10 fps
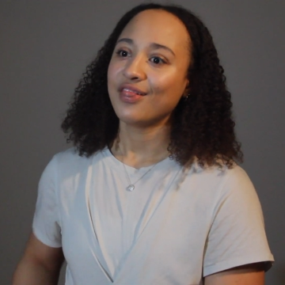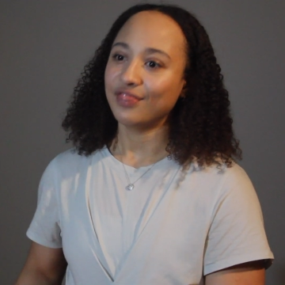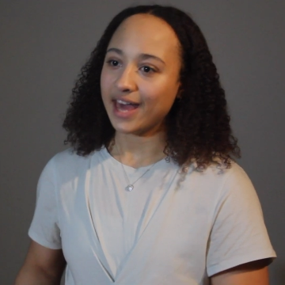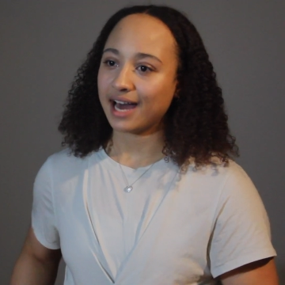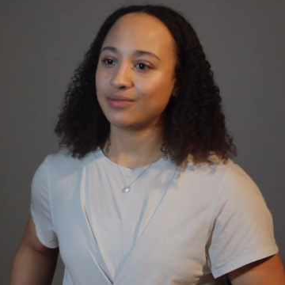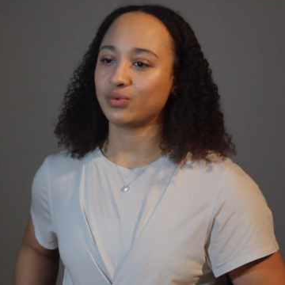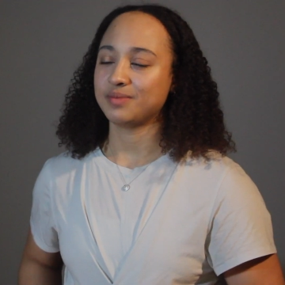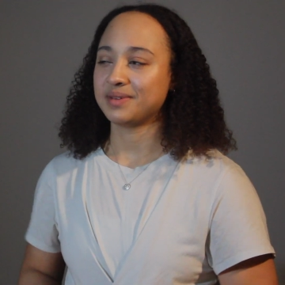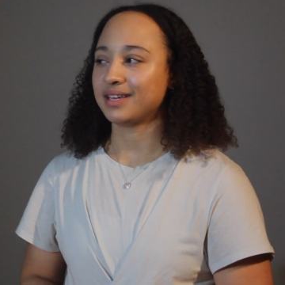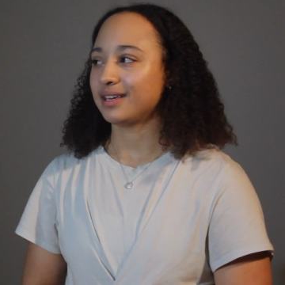that
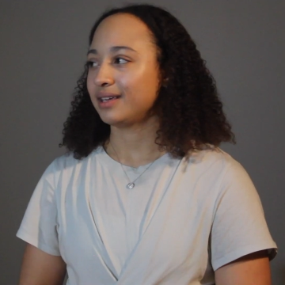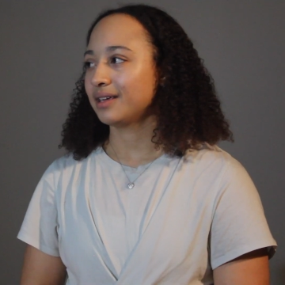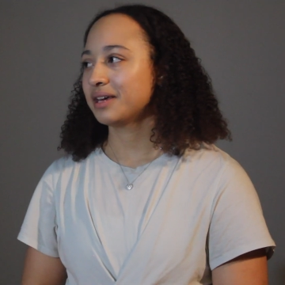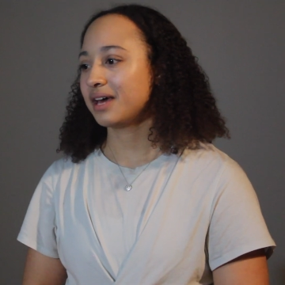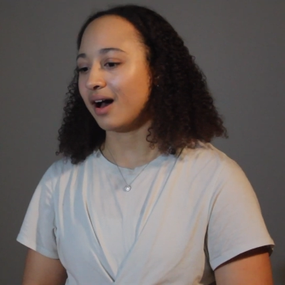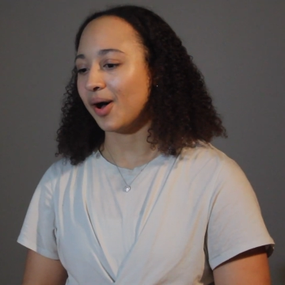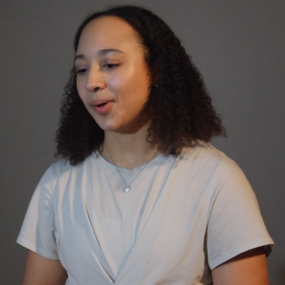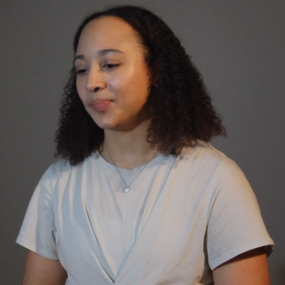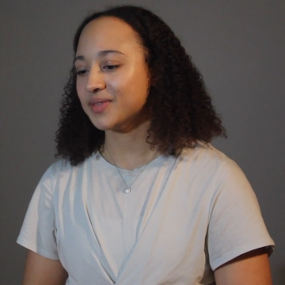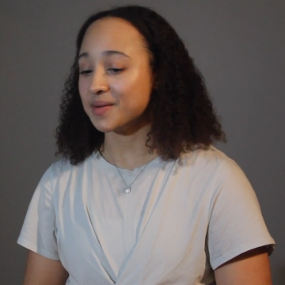would be
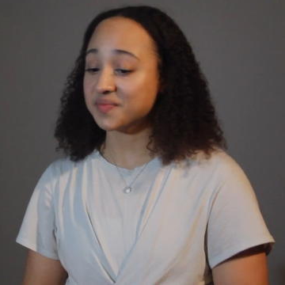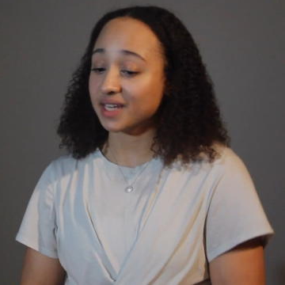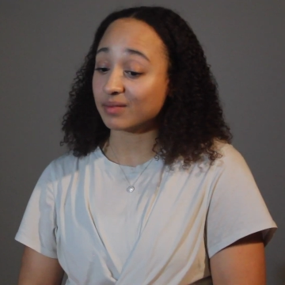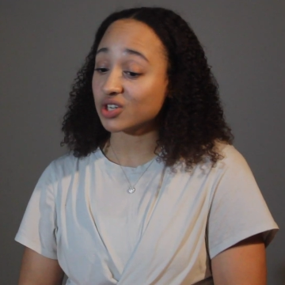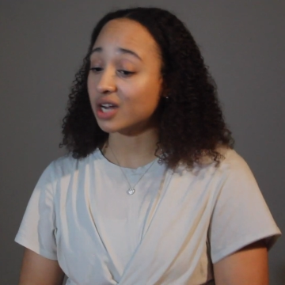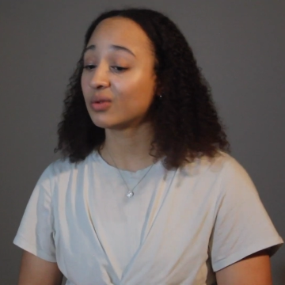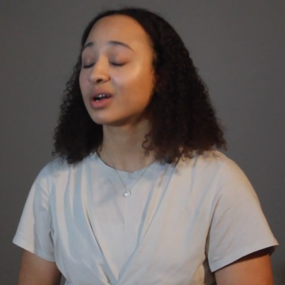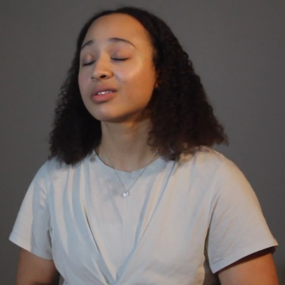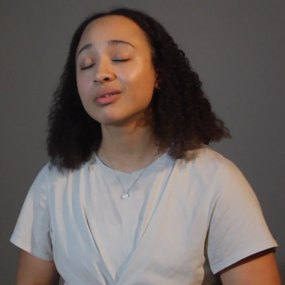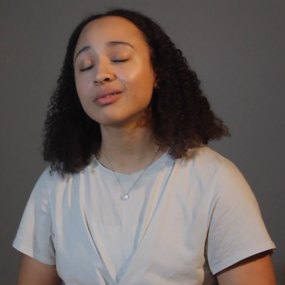something I'm trying to
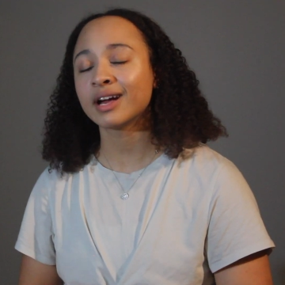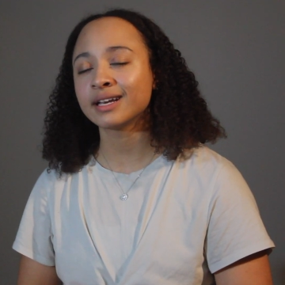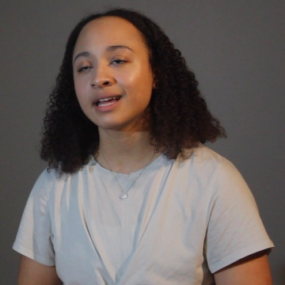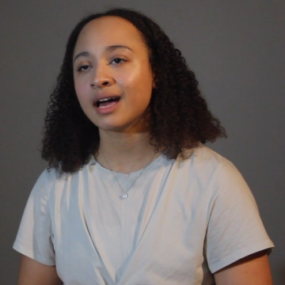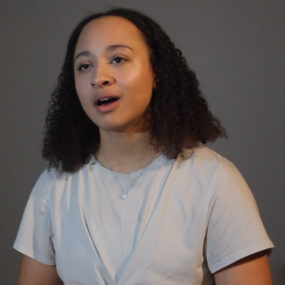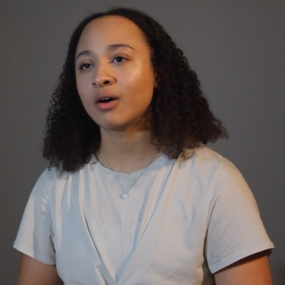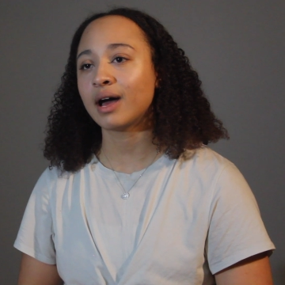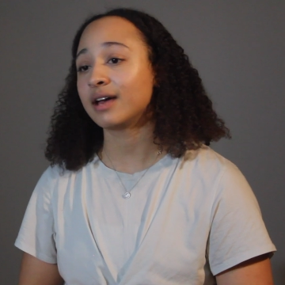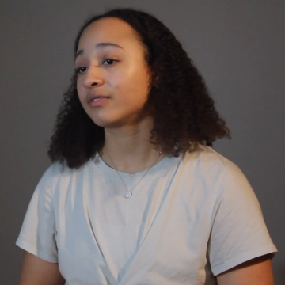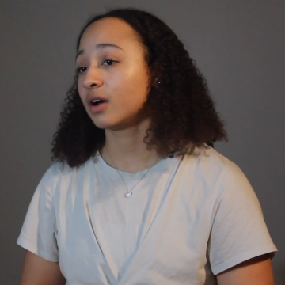work through right now. I have